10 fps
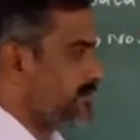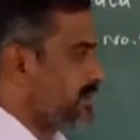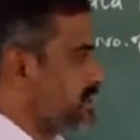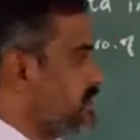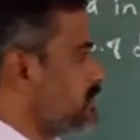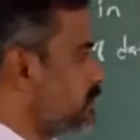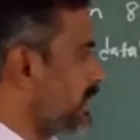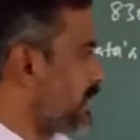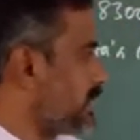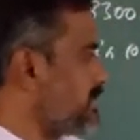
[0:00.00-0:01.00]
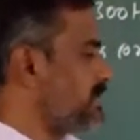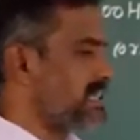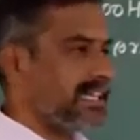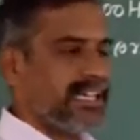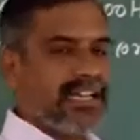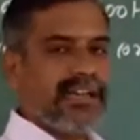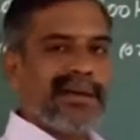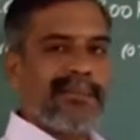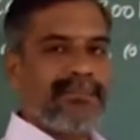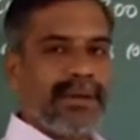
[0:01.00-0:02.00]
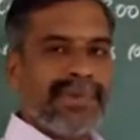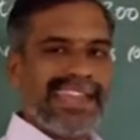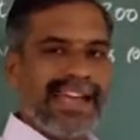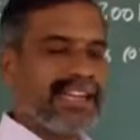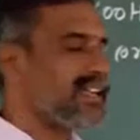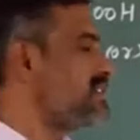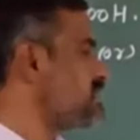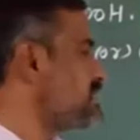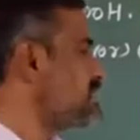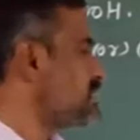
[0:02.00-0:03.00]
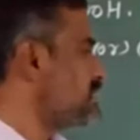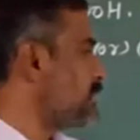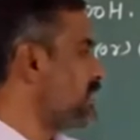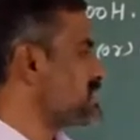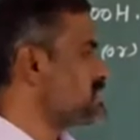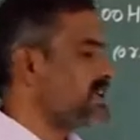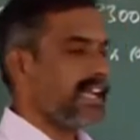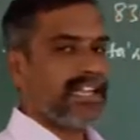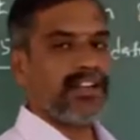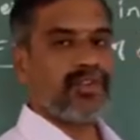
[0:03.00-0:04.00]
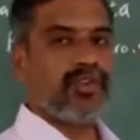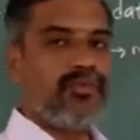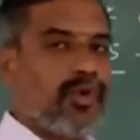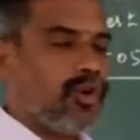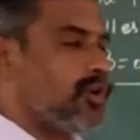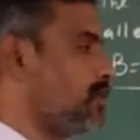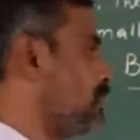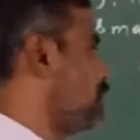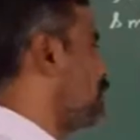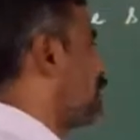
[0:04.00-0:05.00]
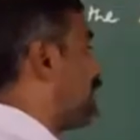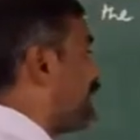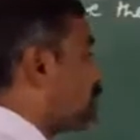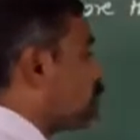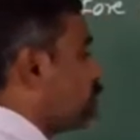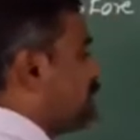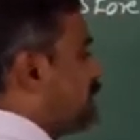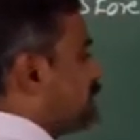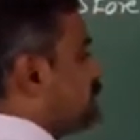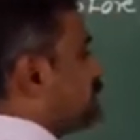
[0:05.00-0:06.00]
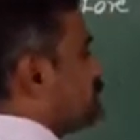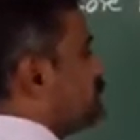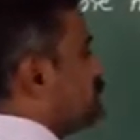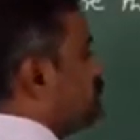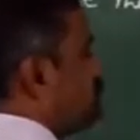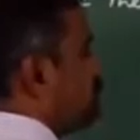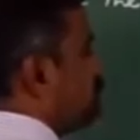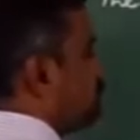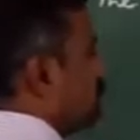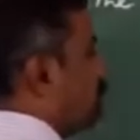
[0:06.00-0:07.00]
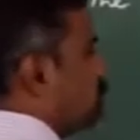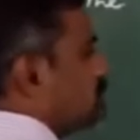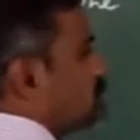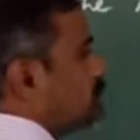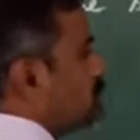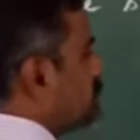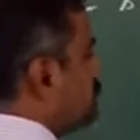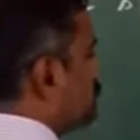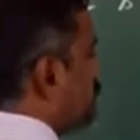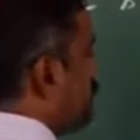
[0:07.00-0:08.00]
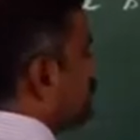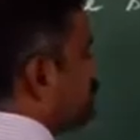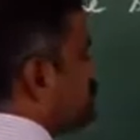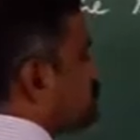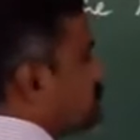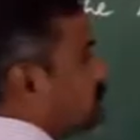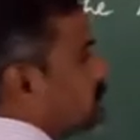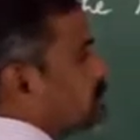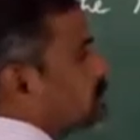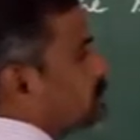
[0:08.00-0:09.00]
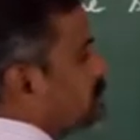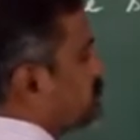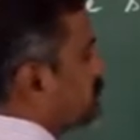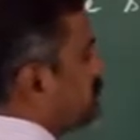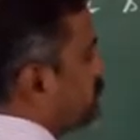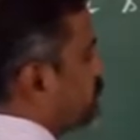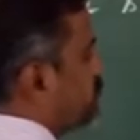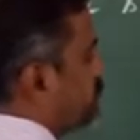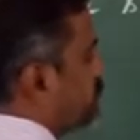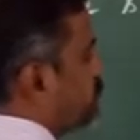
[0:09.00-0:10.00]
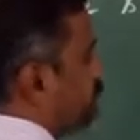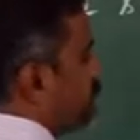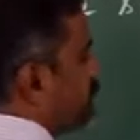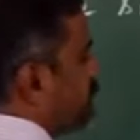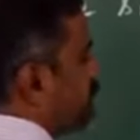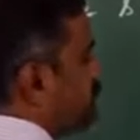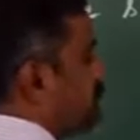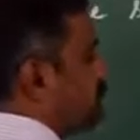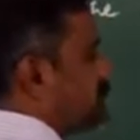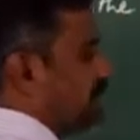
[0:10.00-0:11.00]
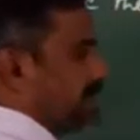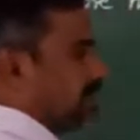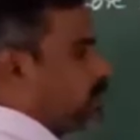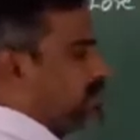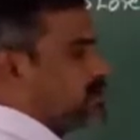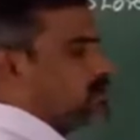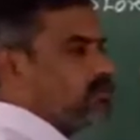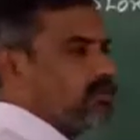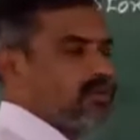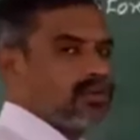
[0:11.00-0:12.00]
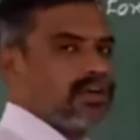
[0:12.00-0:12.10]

For that, to increment the memory address, the first data to move accumulator. Now A register F of data 1 to move